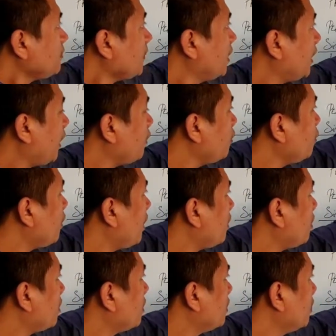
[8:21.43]
Now
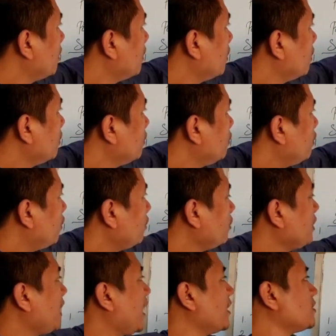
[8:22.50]
you
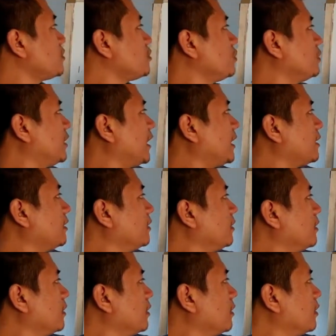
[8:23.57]
already understood that
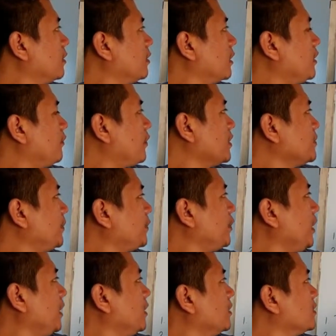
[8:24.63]
the difference
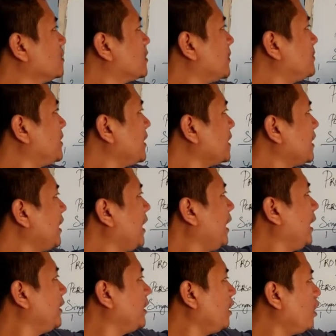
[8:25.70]
between subject
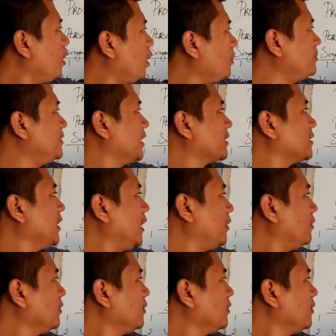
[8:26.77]
and the object now.